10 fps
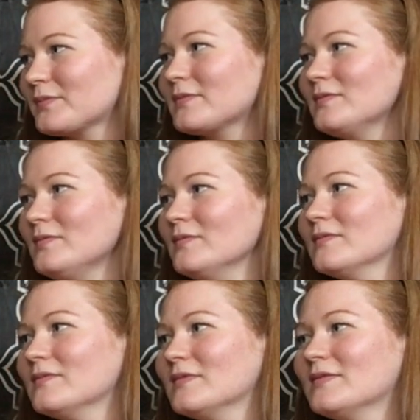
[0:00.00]

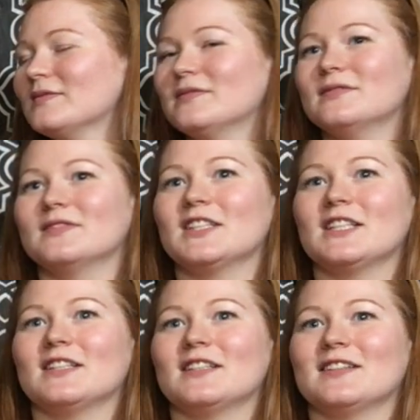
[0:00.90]

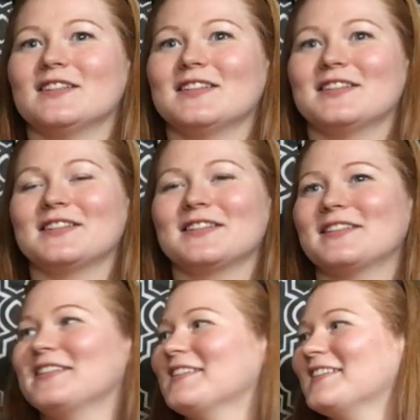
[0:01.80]

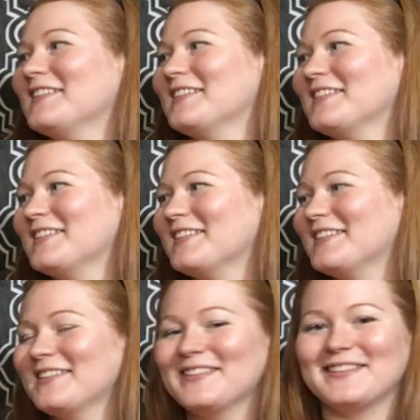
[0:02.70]

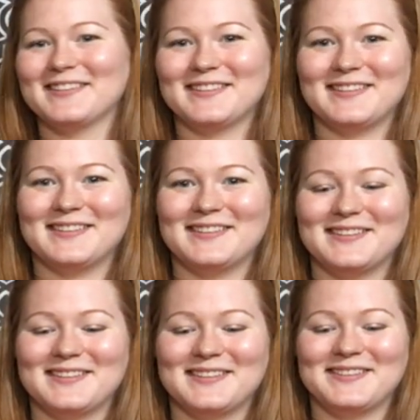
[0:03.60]

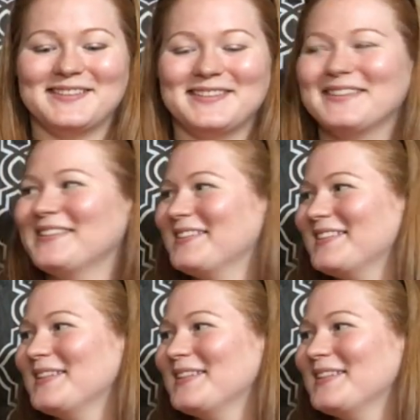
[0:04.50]
(silent)